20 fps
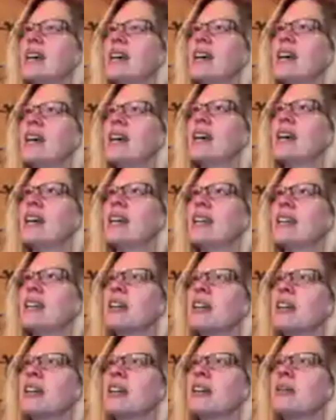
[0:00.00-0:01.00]
And
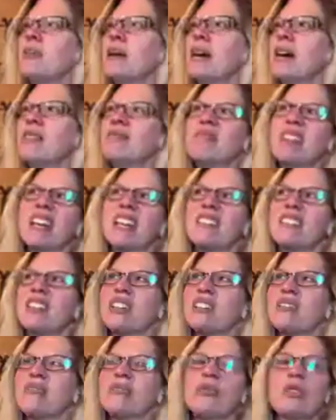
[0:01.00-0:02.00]
about, I don't
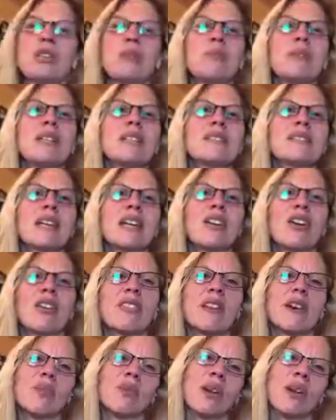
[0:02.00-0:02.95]
know, 40 minutes later, I thought,